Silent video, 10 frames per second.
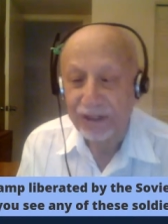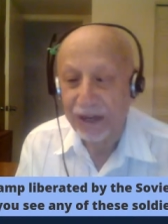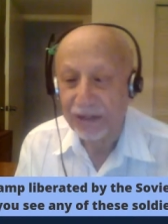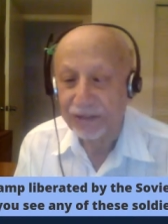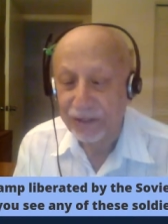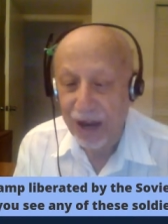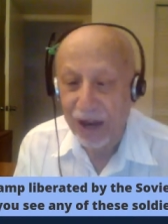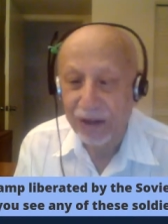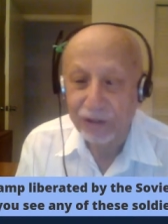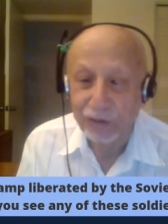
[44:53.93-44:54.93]
They
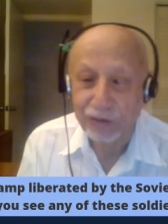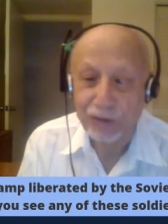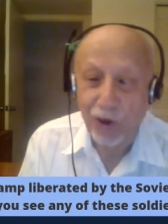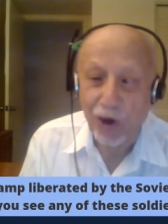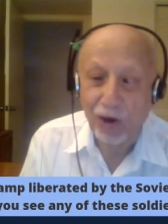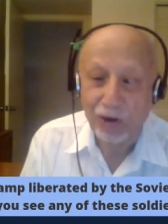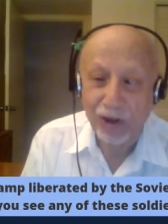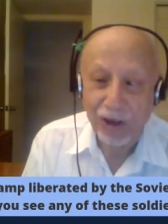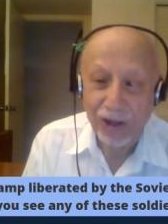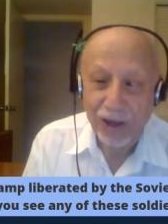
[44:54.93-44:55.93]
tried to talk
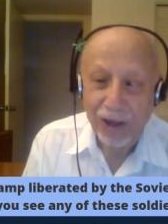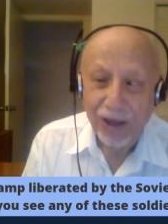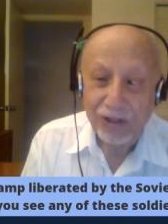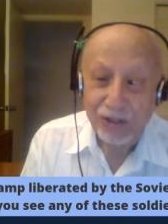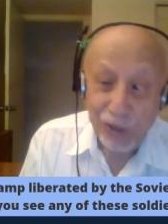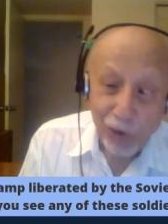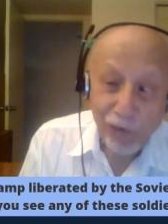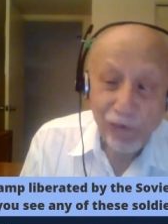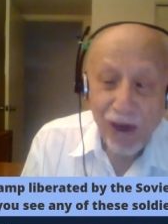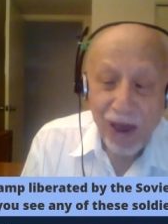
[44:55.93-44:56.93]

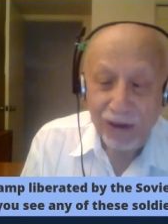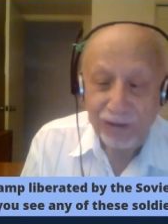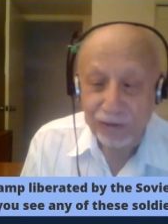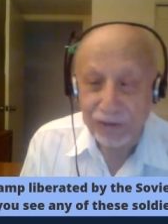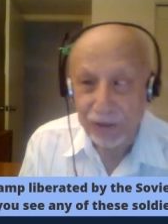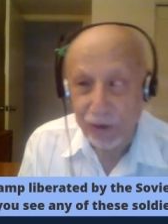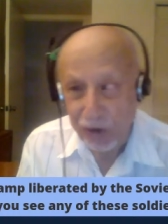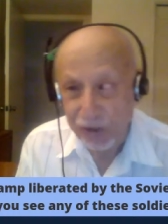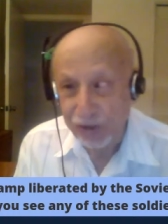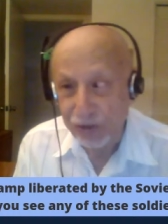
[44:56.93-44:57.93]
Slovak to the
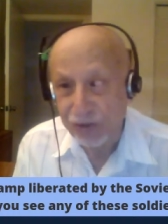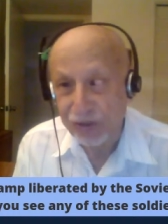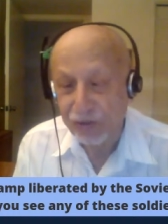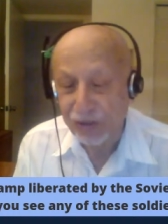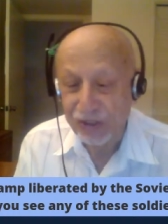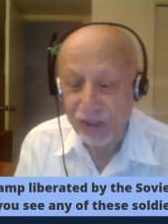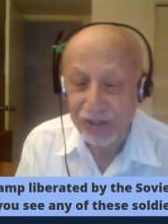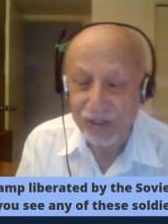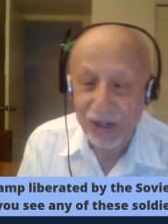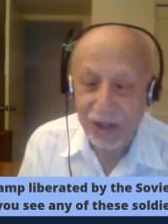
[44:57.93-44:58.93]
Russians, which
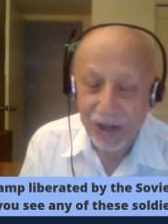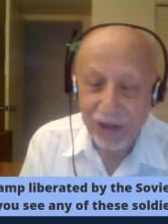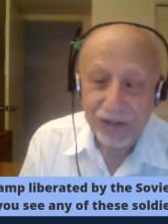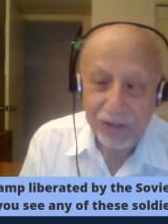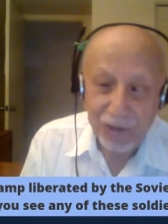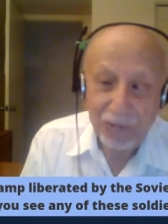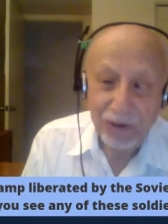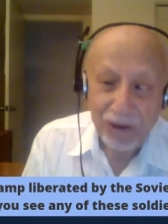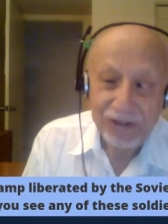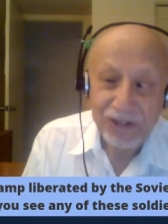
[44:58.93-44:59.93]
is
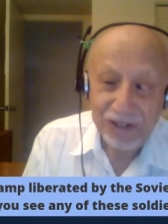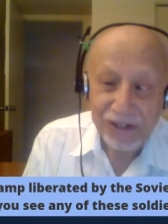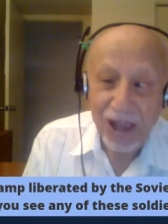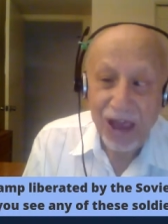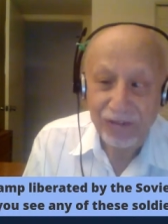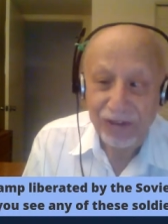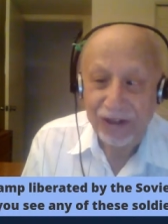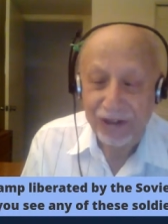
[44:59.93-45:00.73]
it's a Slavic